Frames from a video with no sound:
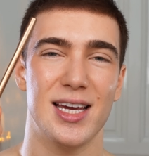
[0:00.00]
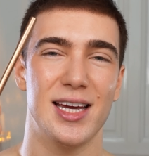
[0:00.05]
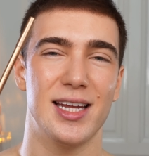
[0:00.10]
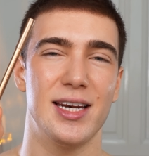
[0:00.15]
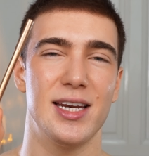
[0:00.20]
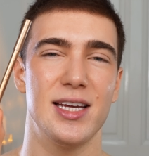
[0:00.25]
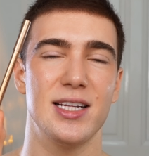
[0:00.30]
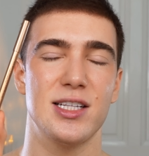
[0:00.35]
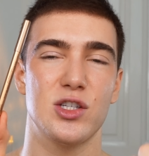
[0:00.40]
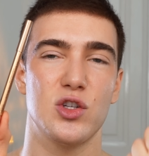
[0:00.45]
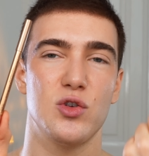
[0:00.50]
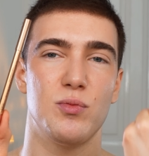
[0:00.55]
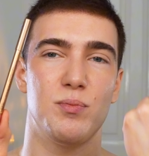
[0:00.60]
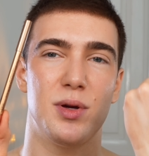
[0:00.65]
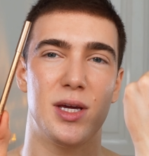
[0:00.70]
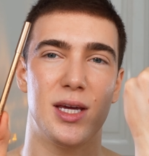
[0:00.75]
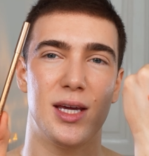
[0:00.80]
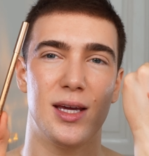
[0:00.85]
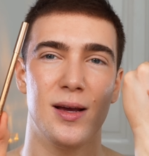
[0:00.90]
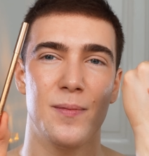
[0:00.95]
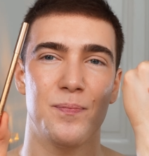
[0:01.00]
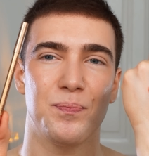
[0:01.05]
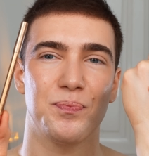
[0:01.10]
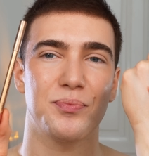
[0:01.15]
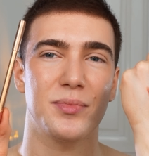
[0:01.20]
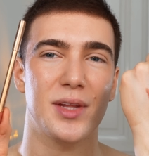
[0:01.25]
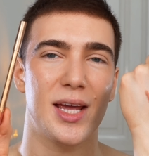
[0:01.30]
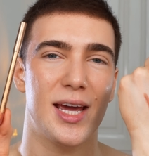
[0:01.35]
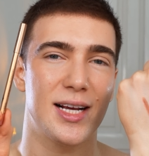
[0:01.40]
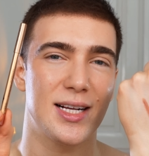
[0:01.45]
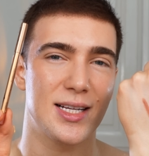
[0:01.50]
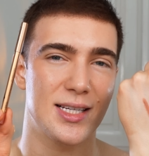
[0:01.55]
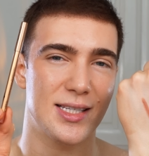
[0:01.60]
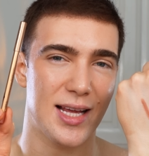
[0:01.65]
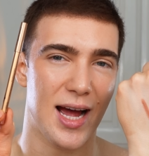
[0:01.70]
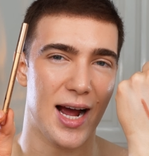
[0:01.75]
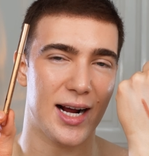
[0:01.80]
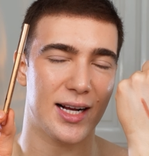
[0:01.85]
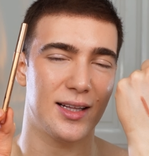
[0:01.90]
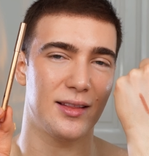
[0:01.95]
It needs to be
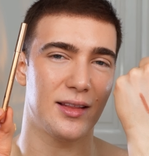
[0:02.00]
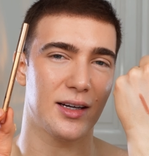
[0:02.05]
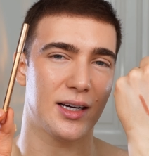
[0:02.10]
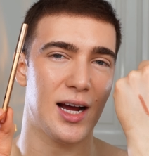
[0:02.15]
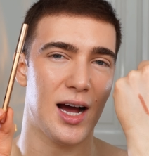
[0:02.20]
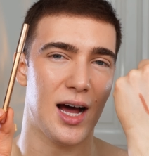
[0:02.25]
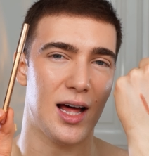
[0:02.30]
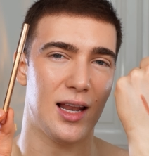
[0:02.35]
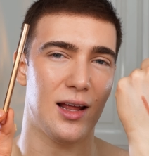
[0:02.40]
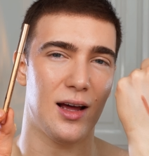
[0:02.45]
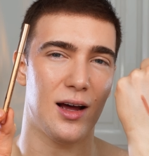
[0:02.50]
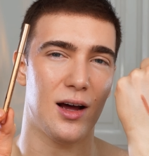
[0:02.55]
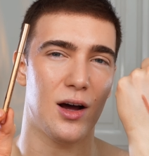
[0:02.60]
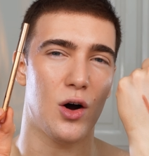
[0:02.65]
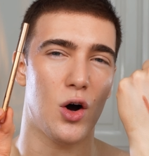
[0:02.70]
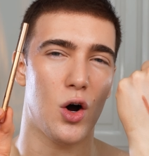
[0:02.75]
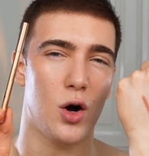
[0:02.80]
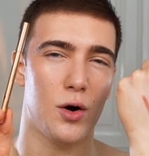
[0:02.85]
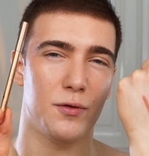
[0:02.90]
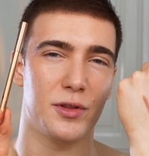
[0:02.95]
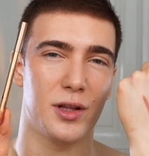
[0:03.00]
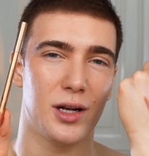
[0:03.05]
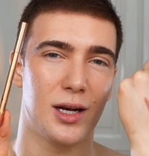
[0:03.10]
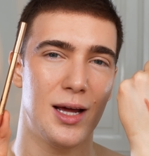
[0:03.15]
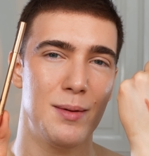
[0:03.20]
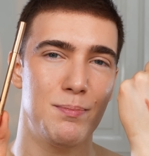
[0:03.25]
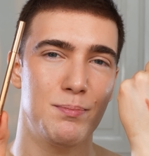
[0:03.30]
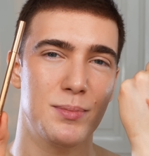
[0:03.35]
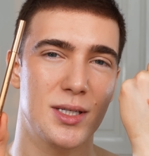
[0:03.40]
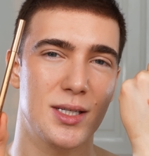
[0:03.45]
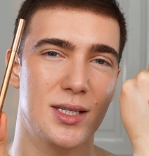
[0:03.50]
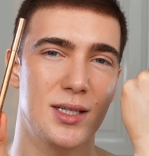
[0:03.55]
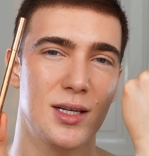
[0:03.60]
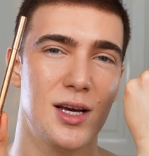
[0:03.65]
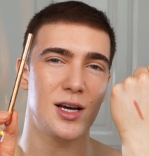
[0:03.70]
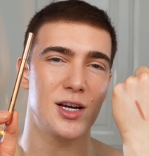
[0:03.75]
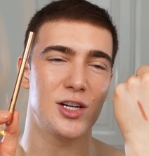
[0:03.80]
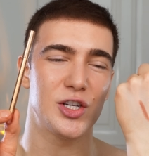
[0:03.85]
exactly the color of the lips.